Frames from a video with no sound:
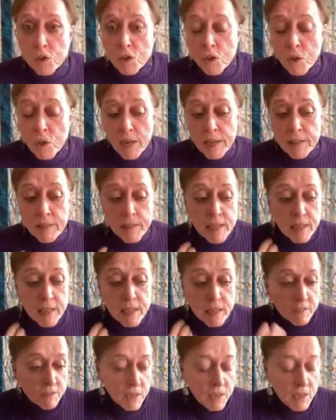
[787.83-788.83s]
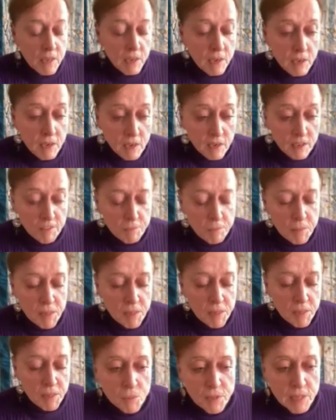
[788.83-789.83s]
So I think if
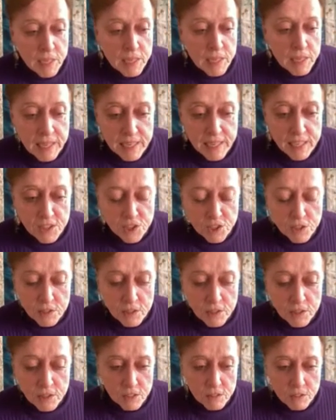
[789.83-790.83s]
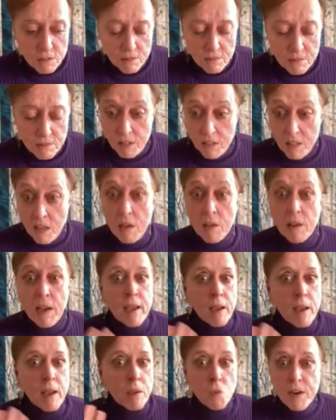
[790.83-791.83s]
people would engage in these,
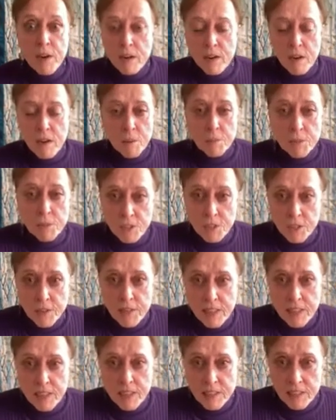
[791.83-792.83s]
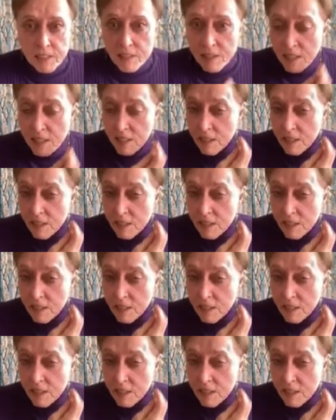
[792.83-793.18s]
what an opportunity.